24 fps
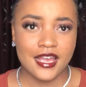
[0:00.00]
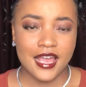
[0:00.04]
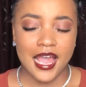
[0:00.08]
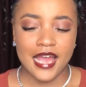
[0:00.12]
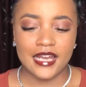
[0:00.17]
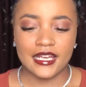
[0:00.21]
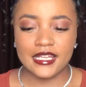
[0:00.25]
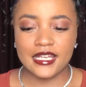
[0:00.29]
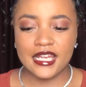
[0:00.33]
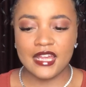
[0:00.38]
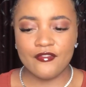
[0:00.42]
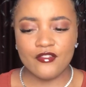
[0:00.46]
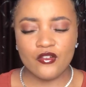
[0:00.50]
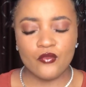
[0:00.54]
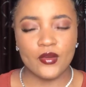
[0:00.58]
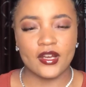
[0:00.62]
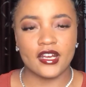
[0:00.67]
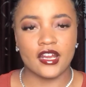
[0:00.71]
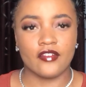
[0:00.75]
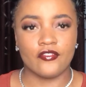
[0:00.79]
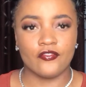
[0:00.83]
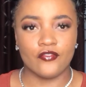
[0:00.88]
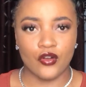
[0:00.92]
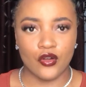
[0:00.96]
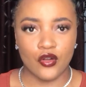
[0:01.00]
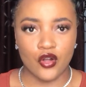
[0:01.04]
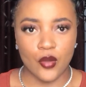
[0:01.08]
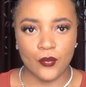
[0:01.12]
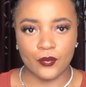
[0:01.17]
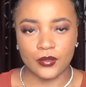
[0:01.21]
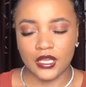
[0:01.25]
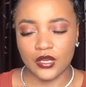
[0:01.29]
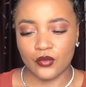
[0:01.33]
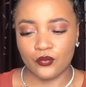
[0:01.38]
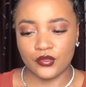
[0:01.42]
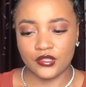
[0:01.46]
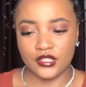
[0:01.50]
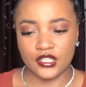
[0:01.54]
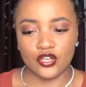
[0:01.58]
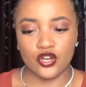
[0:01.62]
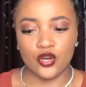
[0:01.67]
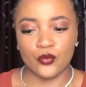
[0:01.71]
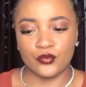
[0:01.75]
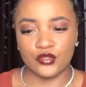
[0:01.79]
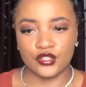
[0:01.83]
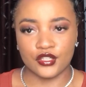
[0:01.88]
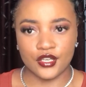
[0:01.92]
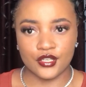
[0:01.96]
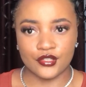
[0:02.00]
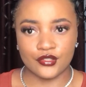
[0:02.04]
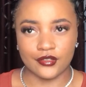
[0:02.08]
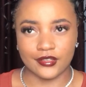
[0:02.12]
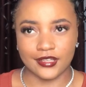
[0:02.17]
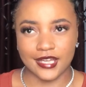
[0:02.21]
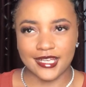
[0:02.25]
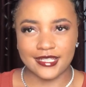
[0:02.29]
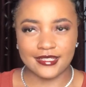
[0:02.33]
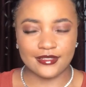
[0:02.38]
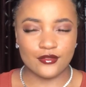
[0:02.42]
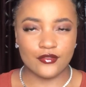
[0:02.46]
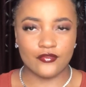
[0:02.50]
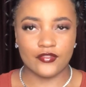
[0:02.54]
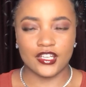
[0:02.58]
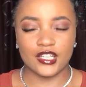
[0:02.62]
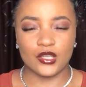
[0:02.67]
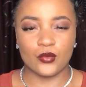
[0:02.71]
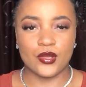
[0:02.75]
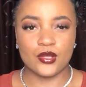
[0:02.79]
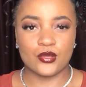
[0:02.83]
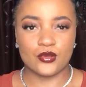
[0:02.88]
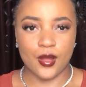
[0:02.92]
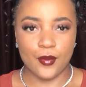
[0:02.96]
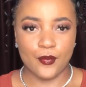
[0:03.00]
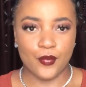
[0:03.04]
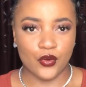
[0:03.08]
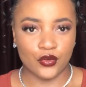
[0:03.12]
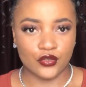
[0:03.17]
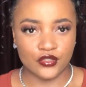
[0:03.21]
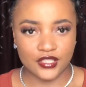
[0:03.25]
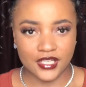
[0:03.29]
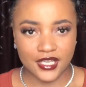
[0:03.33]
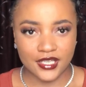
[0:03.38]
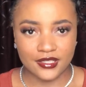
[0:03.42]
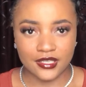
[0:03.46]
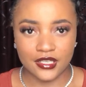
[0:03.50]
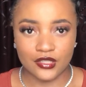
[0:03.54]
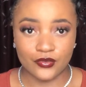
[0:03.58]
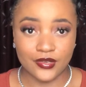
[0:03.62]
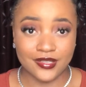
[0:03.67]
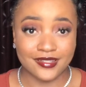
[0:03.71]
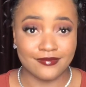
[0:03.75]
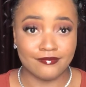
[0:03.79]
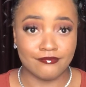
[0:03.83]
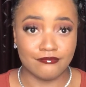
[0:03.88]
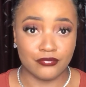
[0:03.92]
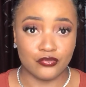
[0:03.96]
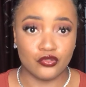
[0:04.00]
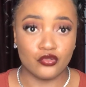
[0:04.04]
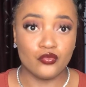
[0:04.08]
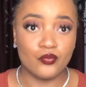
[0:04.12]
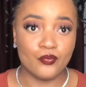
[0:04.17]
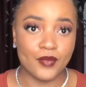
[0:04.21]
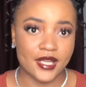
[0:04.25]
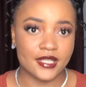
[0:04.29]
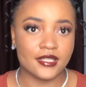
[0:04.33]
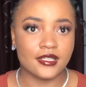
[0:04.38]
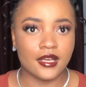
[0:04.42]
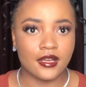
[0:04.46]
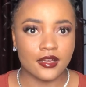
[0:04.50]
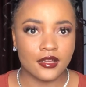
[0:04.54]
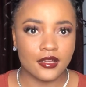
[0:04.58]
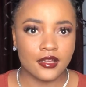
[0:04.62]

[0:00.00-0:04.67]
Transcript: And even when I fuck up, like with the communication, I still find a way to apologize and try to do better.